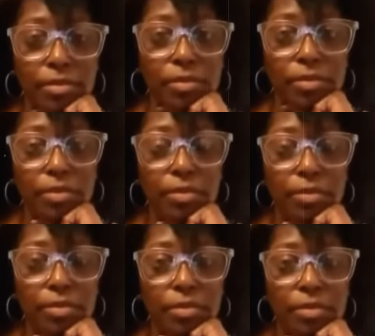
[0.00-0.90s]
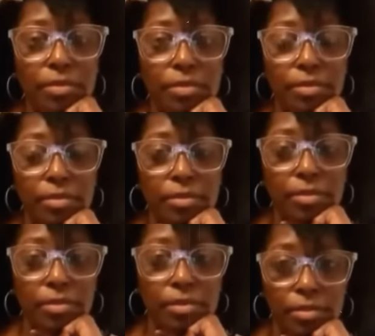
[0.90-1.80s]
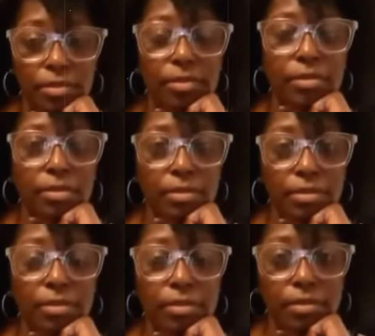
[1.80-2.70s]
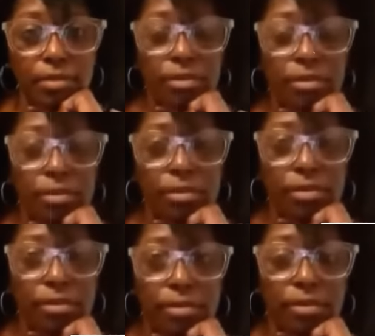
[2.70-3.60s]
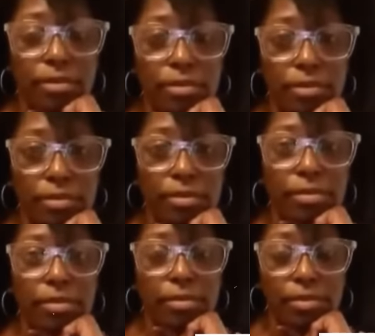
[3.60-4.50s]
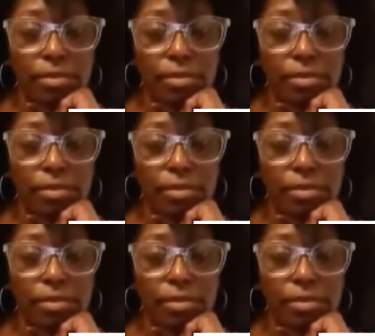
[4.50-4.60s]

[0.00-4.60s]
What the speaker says: (not speaking)